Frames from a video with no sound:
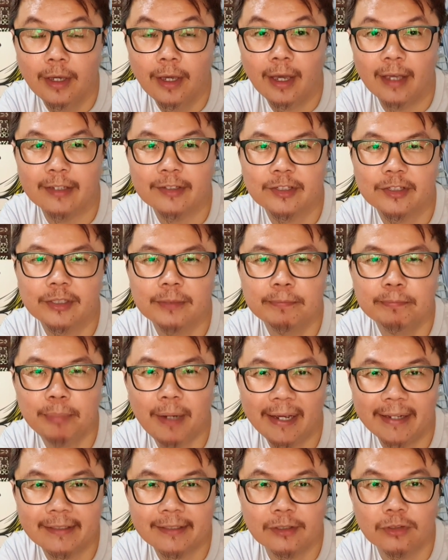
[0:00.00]
has
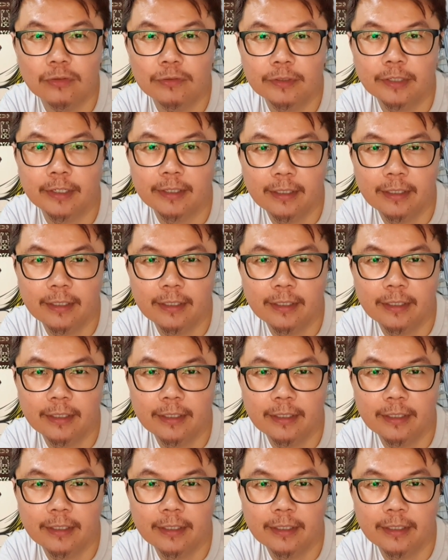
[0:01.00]
spiked over the